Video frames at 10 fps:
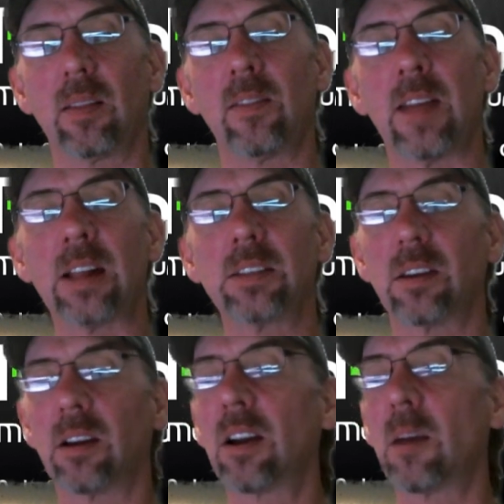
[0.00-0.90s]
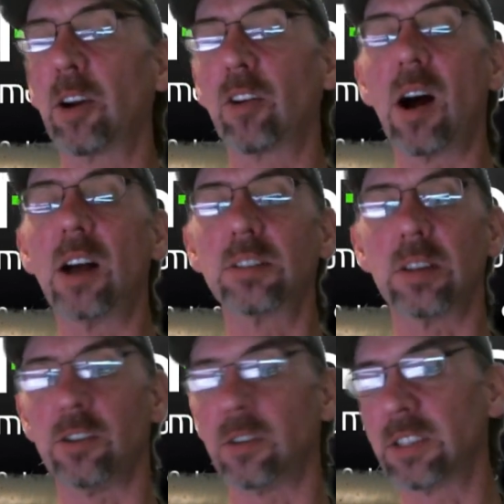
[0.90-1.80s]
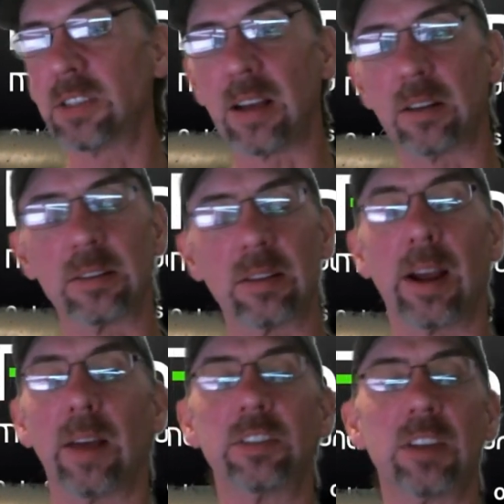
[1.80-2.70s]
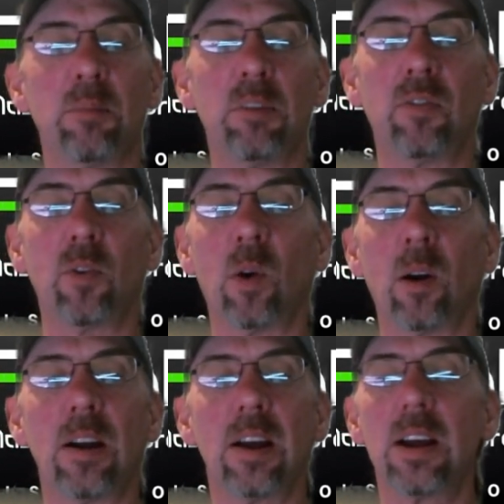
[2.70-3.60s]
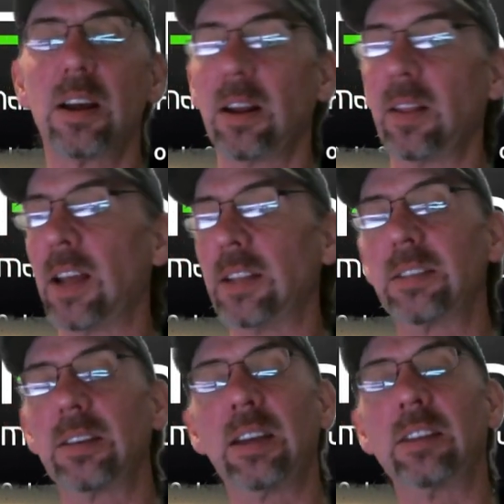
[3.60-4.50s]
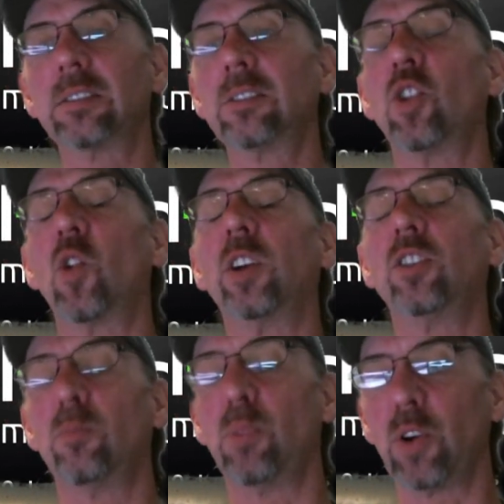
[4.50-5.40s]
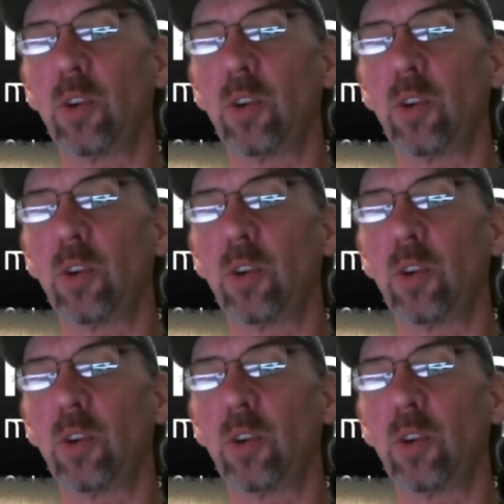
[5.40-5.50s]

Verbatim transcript: That's going to come across in your sales, like I've said before. That's it's going to